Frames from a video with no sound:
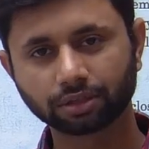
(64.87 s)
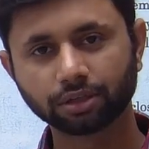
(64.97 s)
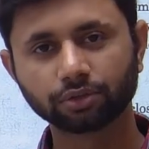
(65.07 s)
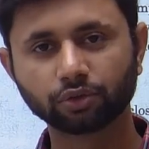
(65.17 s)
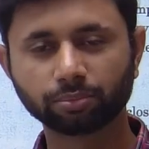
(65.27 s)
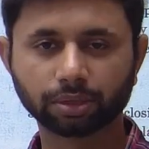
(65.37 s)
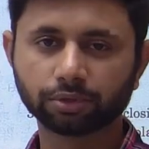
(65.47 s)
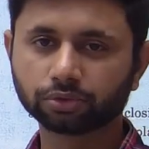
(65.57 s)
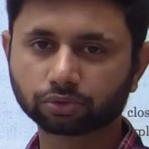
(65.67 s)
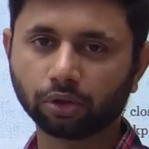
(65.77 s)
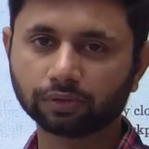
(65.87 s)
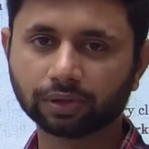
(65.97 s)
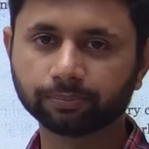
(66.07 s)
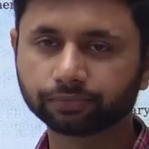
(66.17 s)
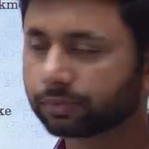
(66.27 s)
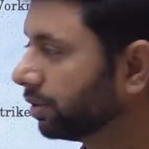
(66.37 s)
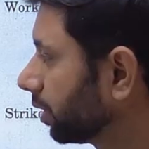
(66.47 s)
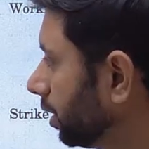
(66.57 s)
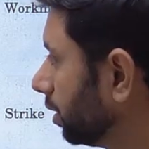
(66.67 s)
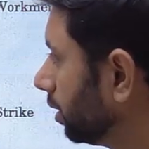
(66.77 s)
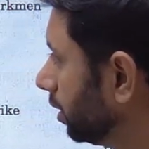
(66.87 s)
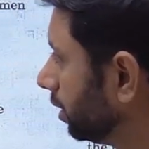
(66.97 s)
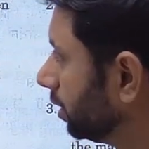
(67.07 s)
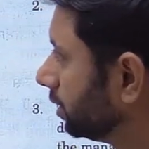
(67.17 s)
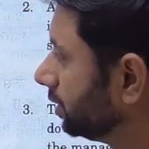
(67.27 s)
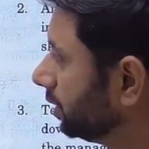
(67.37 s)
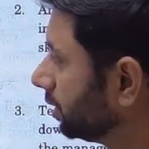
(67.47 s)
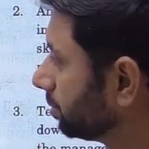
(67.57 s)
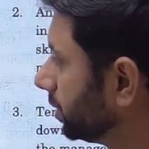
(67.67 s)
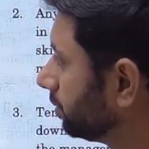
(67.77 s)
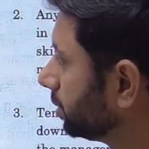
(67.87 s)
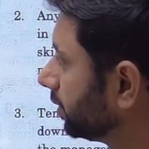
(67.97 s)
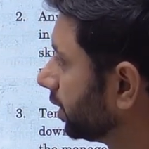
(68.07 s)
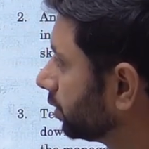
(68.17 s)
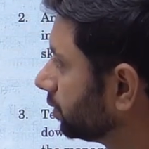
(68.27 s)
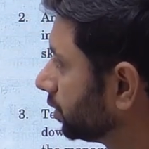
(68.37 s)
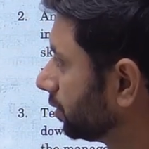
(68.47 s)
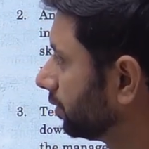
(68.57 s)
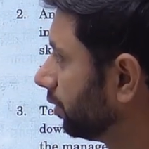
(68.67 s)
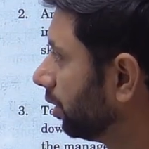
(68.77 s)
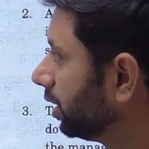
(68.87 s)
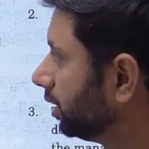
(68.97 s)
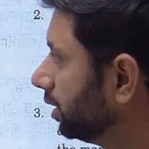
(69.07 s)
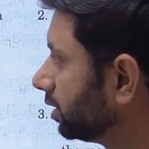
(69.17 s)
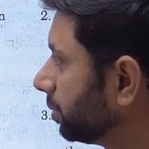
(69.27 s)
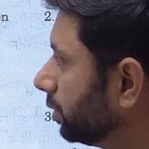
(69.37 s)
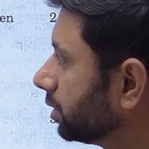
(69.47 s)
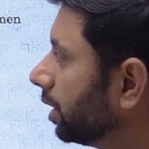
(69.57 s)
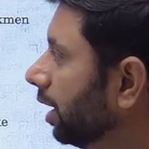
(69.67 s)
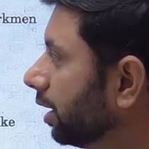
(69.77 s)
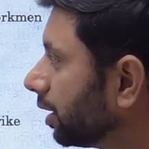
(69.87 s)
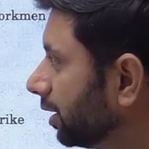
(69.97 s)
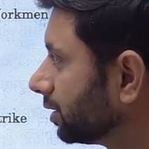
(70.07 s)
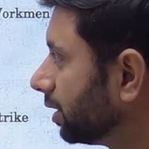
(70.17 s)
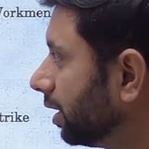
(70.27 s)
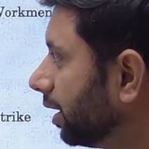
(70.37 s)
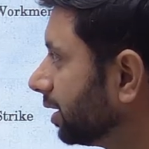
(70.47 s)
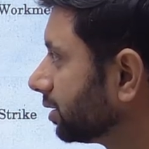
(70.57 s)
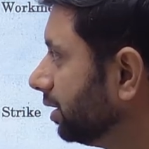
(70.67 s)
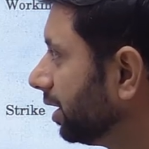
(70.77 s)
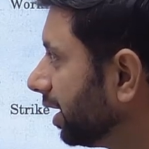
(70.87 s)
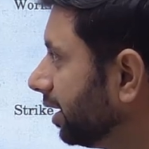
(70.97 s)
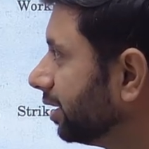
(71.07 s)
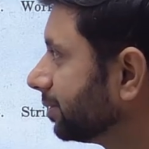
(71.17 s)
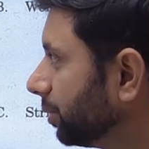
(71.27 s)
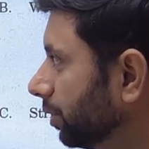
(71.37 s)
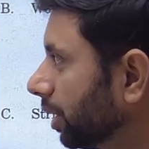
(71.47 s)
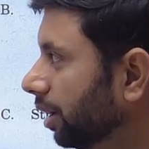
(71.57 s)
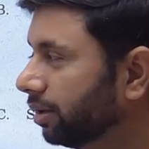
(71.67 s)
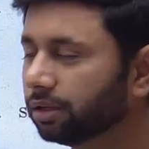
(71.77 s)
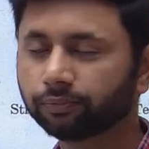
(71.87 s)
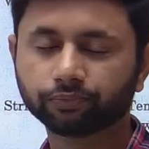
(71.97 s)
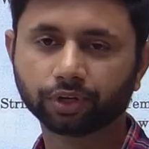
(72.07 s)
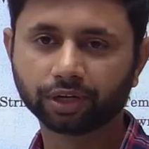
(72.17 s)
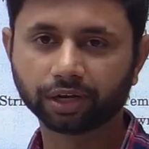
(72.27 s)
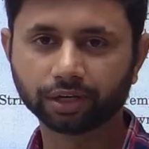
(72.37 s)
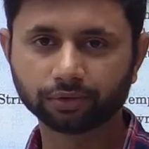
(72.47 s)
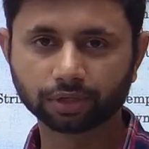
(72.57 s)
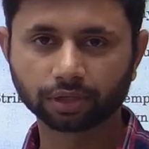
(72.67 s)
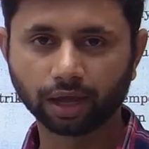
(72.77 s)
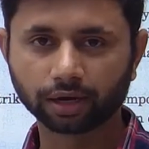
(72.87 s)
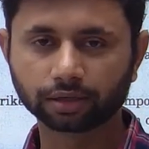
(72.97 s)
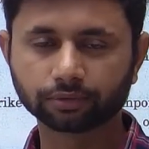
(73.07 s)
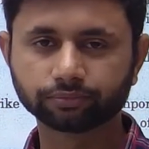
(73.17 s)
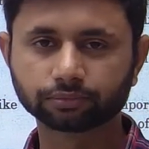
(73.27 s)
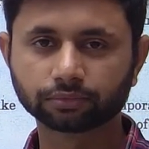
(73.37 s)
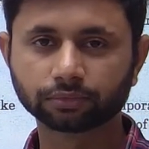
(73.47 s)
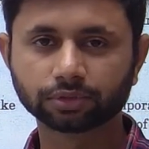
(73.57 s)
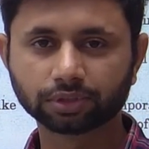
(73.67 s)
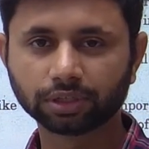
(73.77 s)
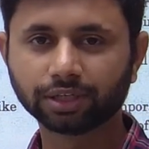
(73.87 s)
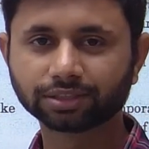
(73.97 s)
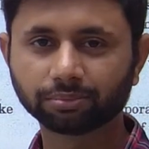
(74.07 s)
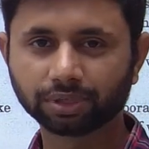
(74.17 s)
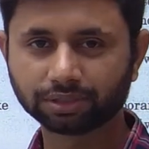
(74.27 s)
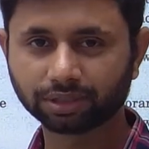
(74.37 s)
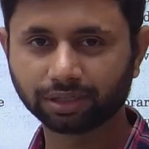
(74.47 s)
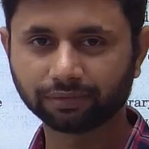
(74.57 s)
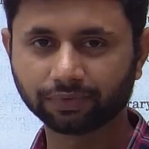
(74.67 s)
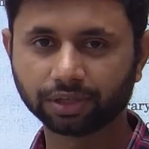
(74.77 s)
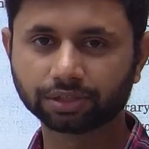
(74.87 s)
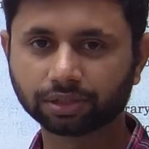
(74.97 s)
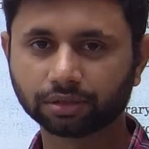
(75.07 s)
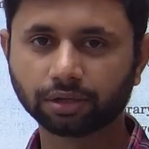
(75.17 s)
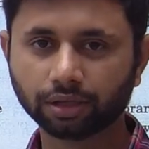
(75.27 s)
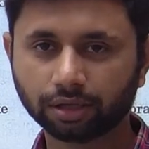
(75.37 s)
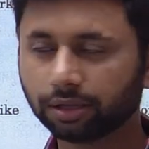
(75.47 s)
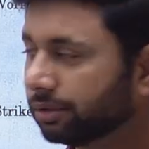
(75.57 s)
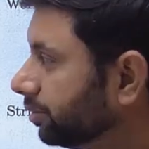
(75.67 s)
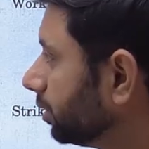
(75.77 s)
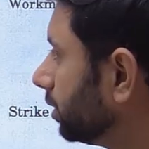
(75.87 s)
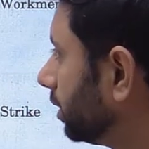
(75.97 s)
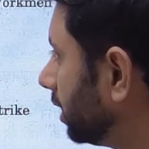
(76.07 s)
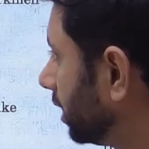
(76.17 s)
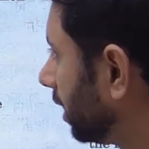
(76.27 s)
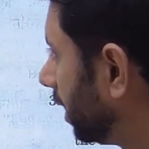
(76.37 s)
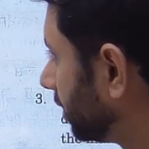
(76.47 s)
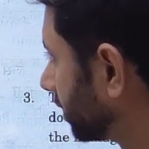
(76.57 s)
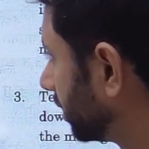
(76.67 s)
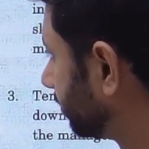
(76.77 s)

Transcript: you'll be able to solve them. Okay? See these PYQs, which of the following disputes considered as trade dispute under Trade Union Act? See, it's a basic definition that they are asking.